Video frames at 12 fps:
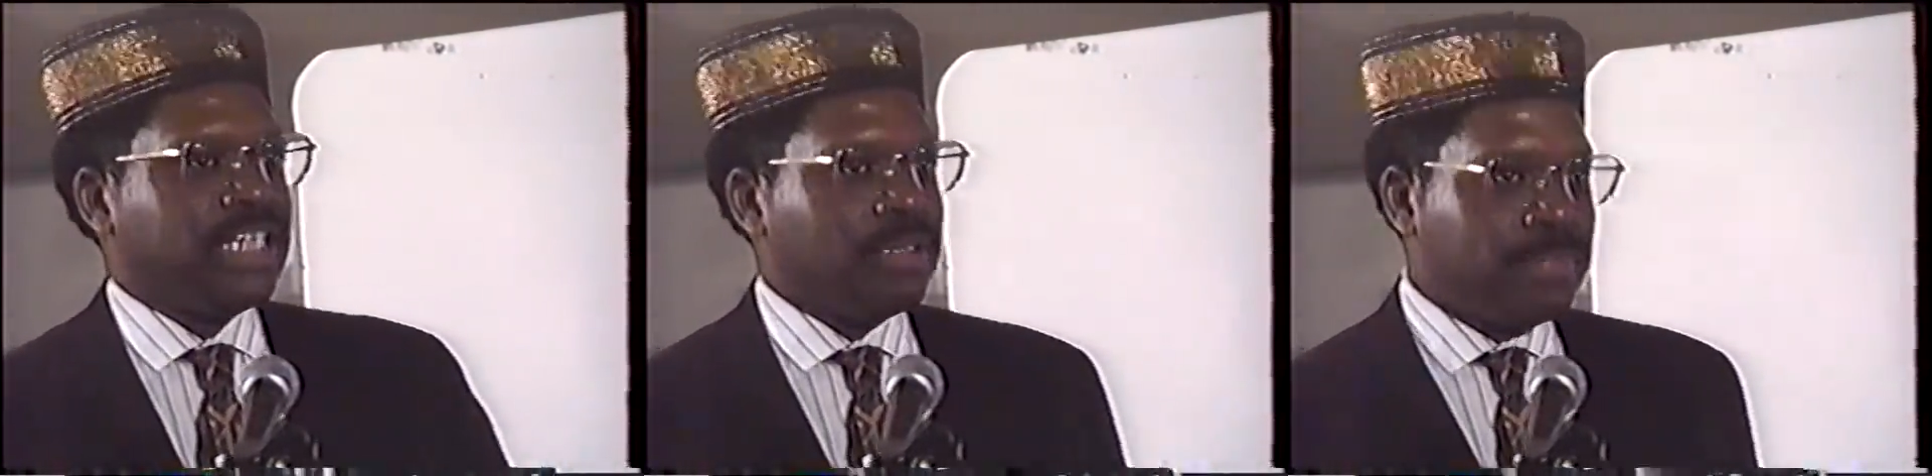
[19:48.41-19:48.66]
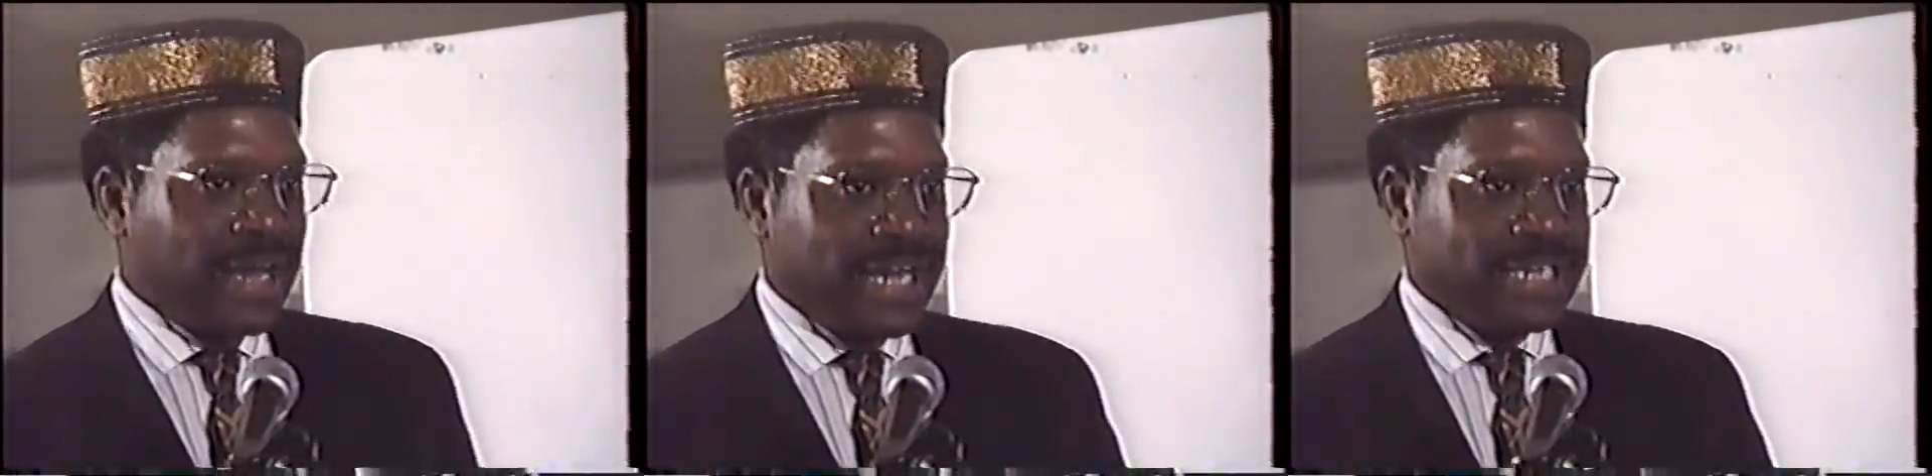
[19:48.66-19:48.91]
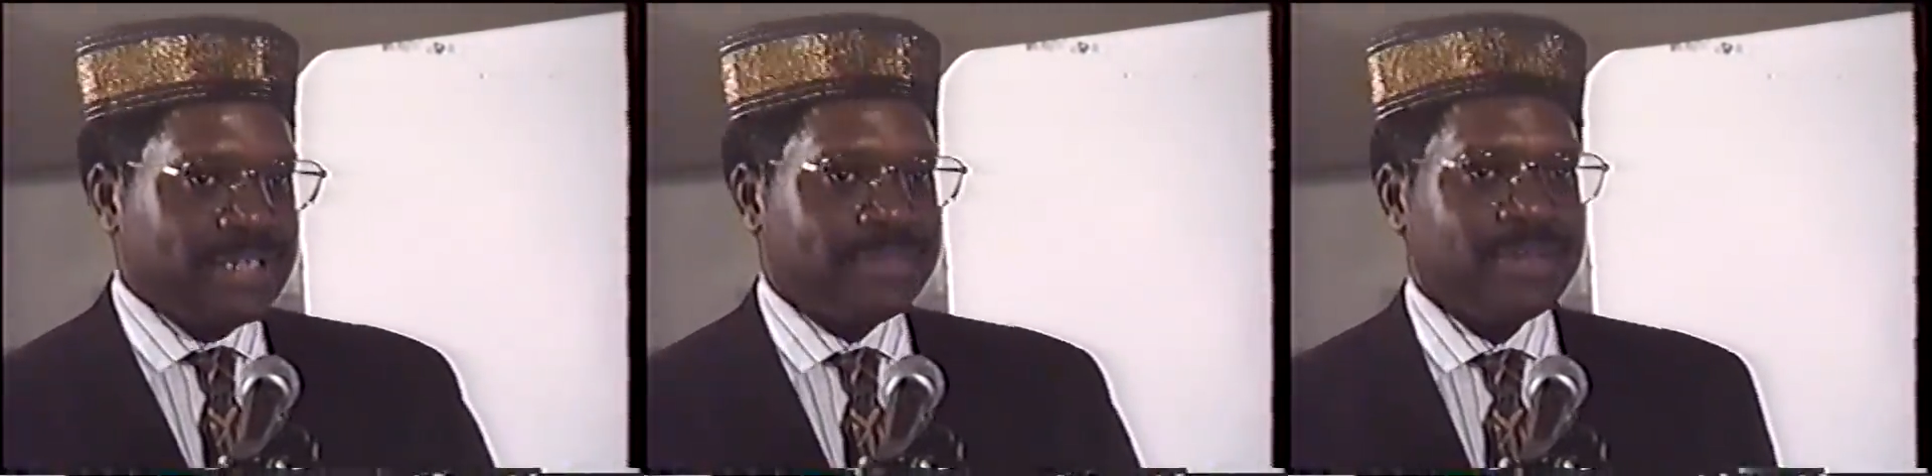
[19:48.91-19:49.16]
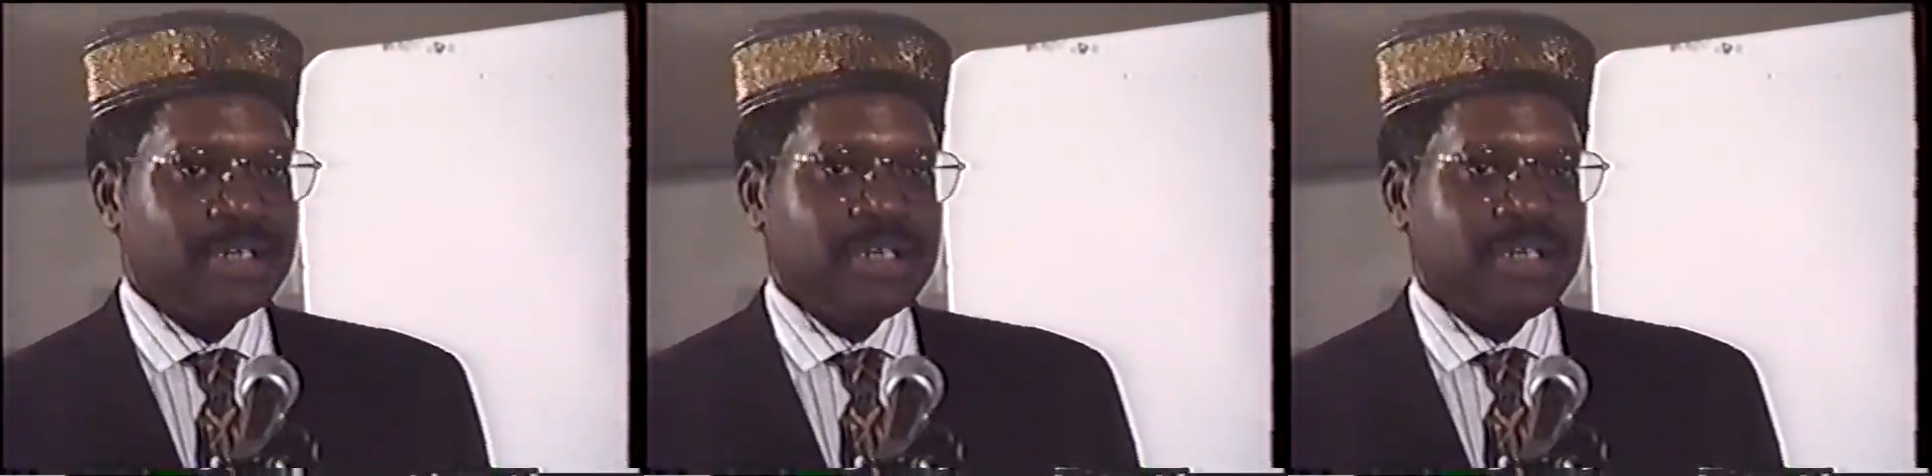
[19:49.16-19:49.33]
anybody.